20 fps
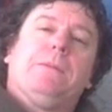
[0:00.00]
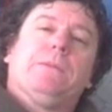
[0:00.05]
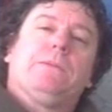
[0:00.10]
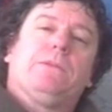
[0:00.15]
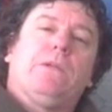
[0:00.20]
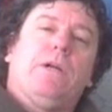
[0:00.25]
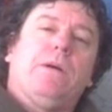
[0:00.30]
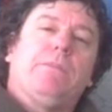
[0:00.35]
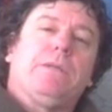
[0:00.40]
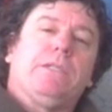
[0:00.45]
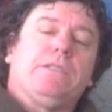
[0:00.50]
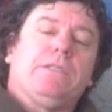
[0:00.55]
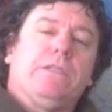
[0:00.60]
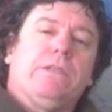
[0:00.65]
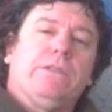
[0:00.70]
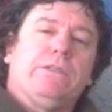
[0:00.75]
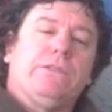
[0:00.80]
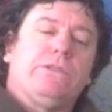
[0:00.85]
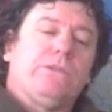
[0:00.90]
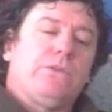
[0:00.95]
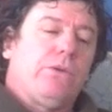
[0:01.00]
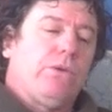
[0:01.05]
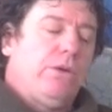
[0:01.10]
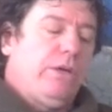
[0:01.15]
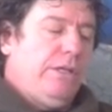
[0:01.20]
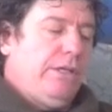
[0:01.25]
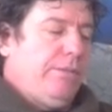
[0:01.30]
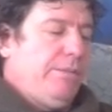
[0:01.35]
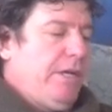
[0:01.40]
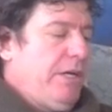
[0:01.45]
So now I'm going to tell the
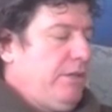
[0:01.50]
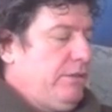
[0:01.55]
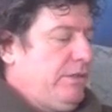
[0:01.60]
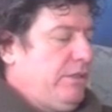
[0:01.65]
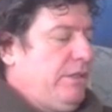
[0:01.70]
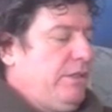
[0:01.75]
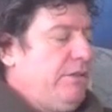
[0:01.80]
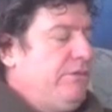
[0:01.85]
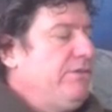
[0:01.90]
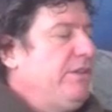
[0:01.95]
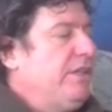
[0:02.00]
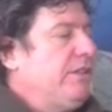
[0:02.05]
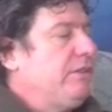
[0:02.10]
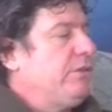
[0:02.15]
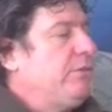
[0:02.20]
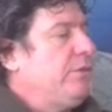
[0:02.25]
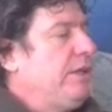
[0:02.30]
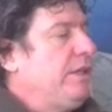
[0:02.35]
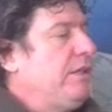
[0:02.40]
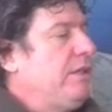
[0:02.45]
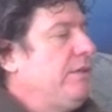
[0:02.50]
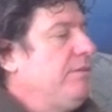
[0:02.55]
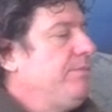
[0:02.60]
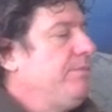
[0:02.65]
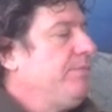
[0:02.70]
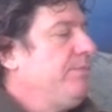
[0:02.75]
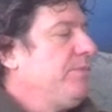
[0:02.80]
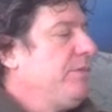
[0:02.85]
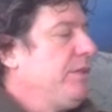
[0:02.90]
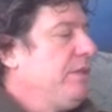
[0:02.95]
story about Venezuela.
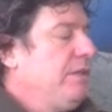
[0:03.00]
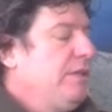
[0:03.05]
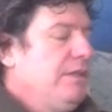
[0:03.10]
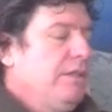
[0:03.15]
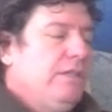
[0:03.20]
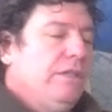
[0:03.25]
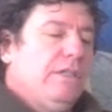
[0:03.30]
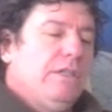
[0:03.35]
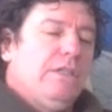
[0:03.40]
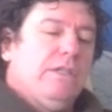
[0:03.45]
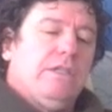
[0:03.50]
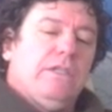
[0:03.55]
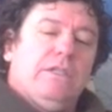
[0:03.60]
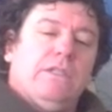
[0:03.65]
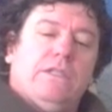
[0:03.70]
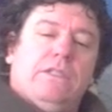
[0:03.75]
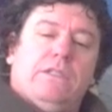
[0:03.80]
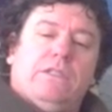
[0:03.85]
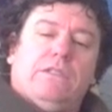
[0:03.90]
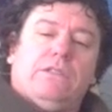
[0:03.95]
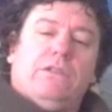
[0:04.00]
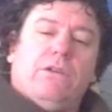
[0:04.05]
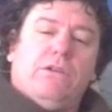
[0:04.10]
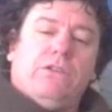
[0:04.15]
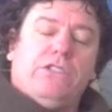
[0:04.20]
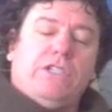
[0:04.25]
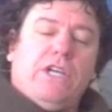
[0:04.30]
So